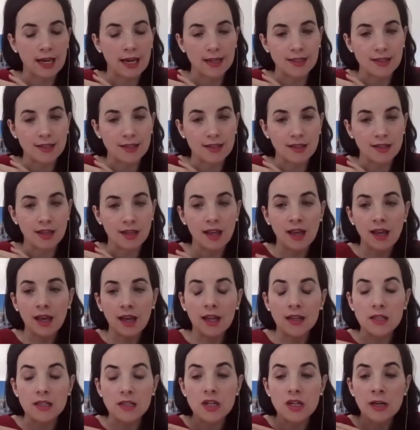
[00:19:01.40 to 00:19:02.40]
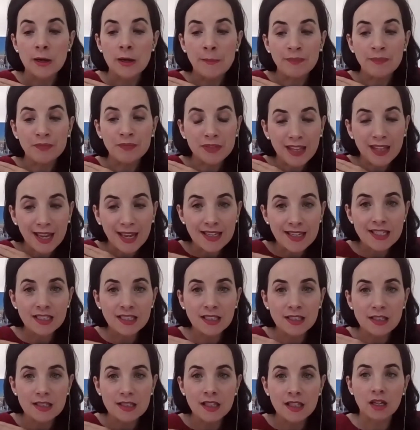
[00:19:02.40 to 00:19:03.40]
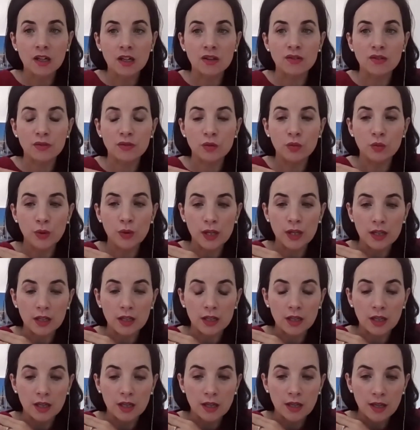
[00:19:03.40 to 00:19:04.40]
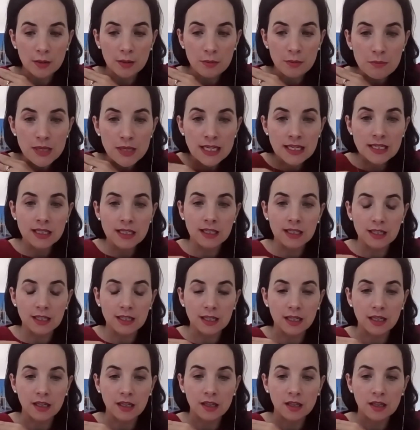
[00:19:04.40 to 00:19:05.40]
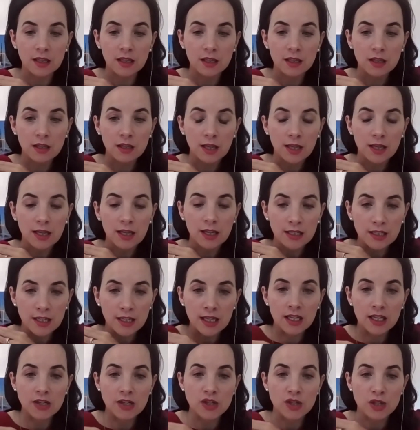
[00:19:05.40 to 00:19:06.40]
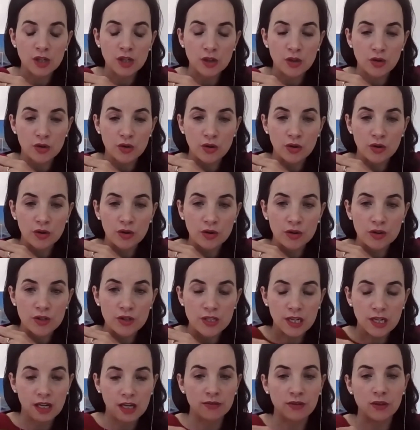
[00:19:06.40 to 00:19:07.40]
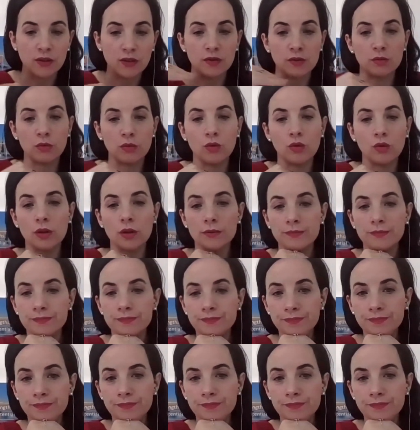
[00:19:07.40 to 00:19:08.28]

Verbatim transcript: to ask. And that in itself will immediately engage your staff even more.